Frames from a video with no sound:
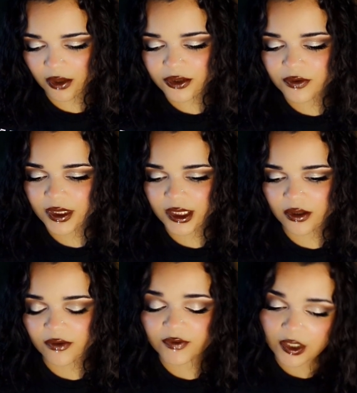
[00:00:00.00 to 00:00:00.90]
Those are really
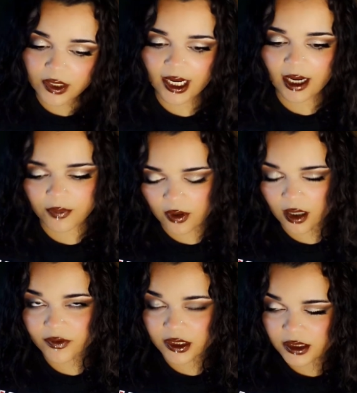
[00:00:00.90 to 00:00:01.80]
the, Fiona Apple,
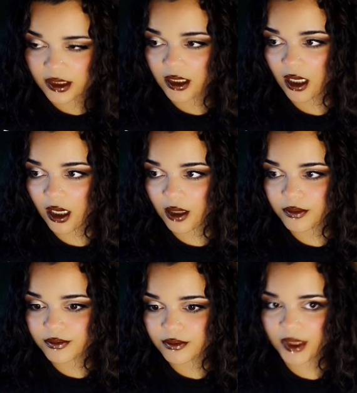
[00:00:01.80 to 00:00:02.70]
obviously.
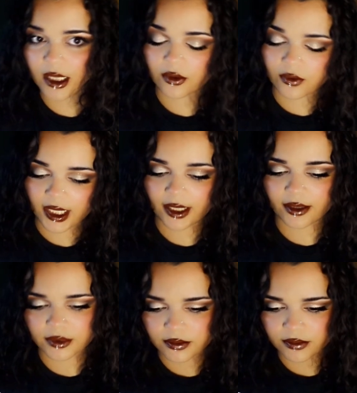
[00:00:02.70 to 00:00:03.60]
Um, Ethel
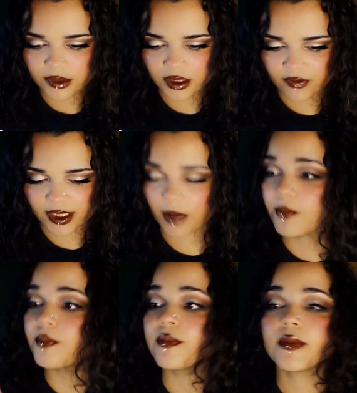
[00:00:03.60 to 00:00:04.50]
Cain, stuff like that.
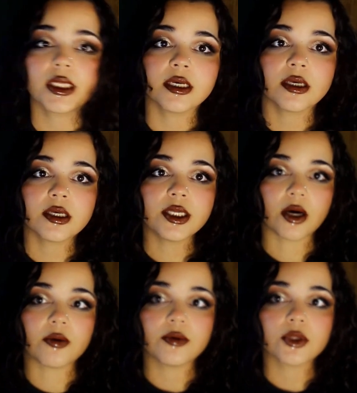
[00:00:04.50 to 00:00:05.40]
You
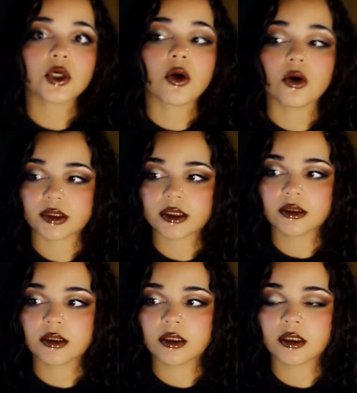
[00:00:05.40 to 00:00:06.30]
know, the girls.
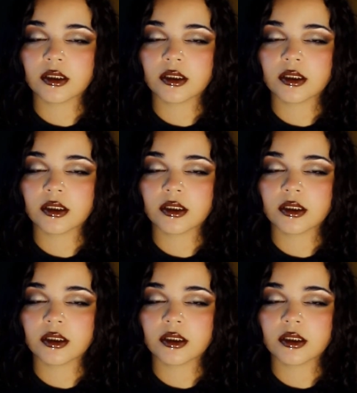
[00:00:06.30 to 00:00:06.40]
